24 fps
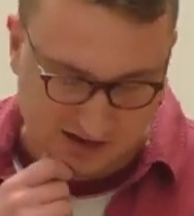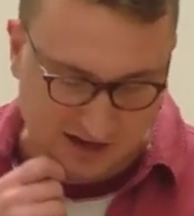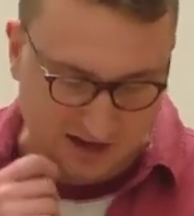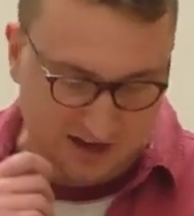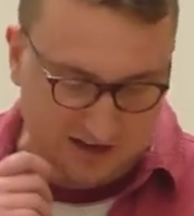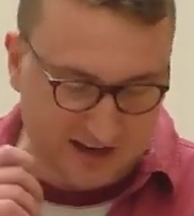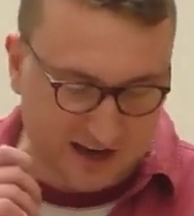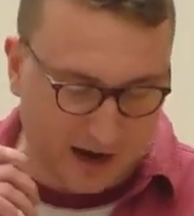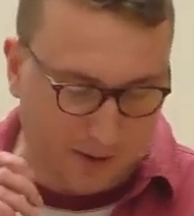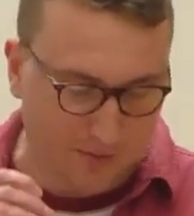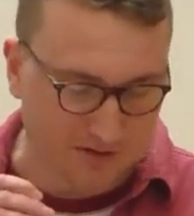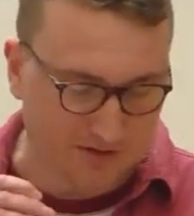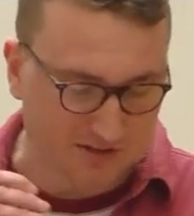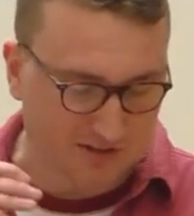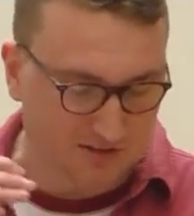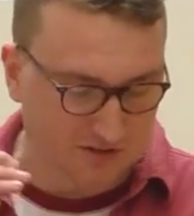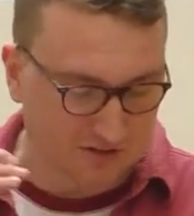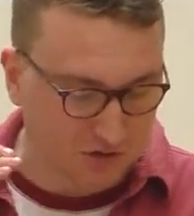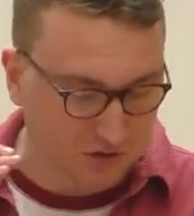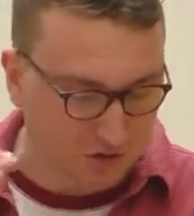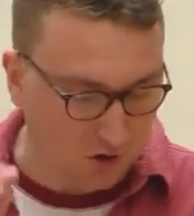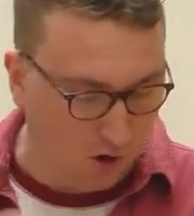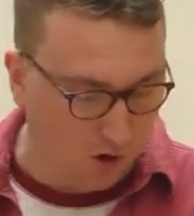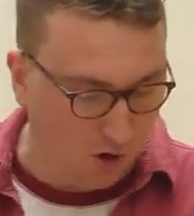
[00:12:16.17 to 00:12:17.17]
"Now it is
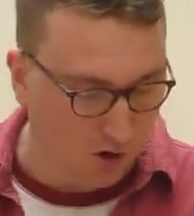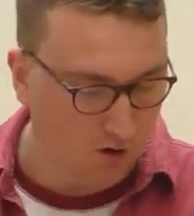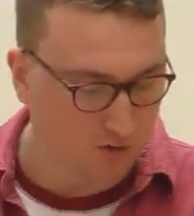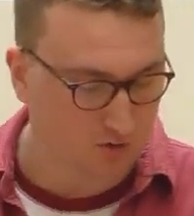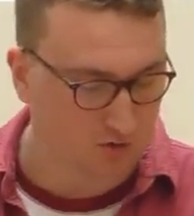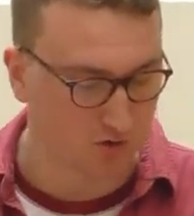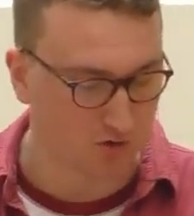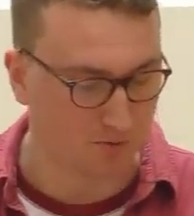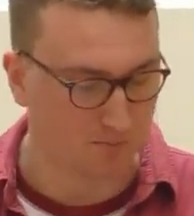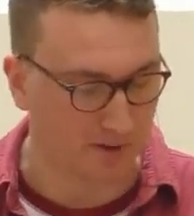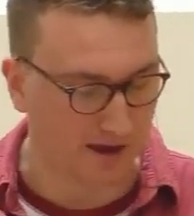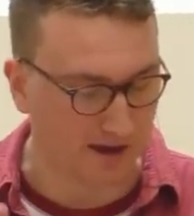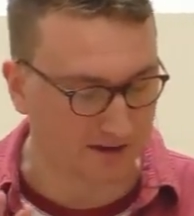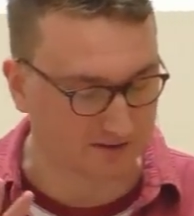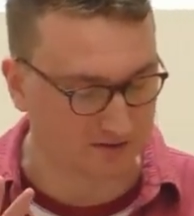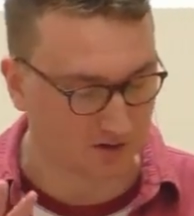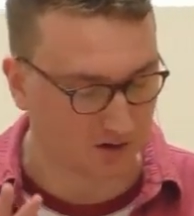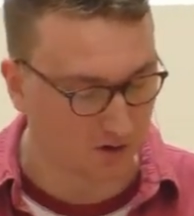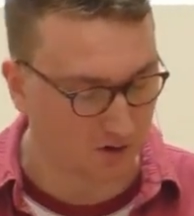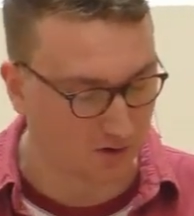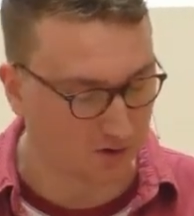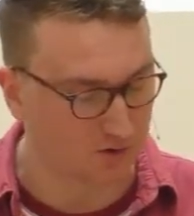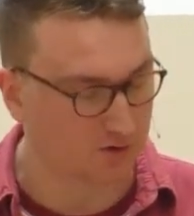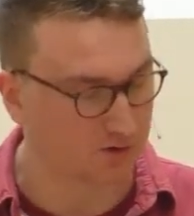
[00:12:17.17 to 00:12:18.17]
God who makes
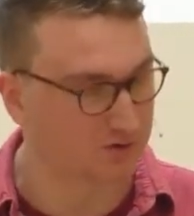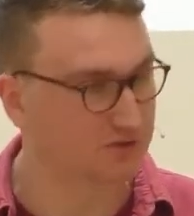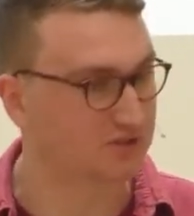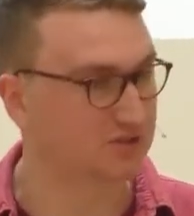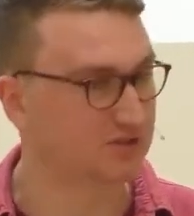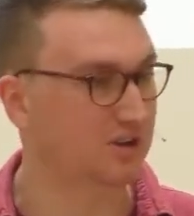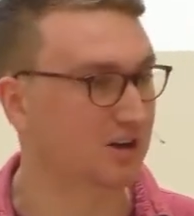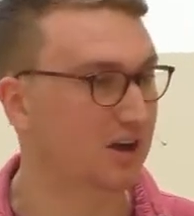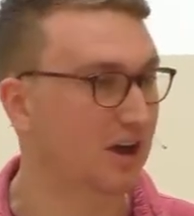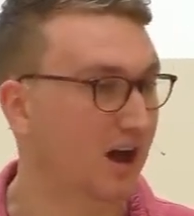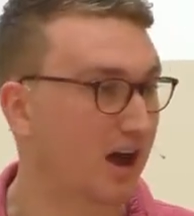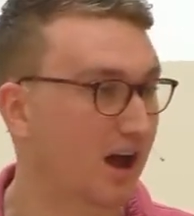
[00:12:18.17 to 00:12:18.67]
us